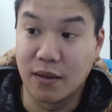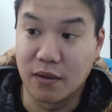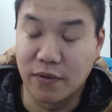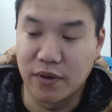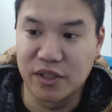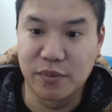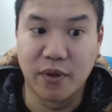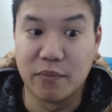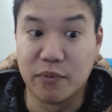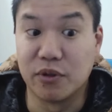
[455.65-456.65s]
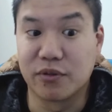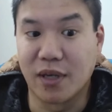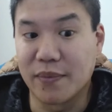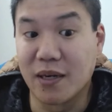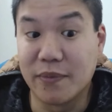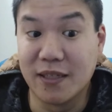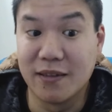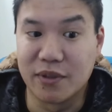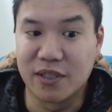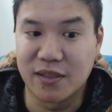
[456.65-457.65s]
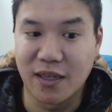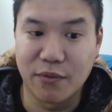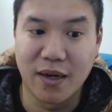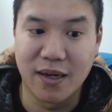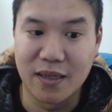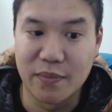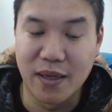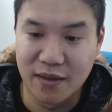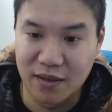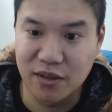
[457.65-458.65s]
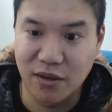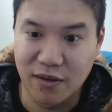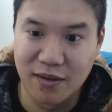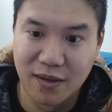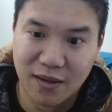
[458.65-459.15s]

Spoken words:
are a very small bootstrap company, which is why it made things hard.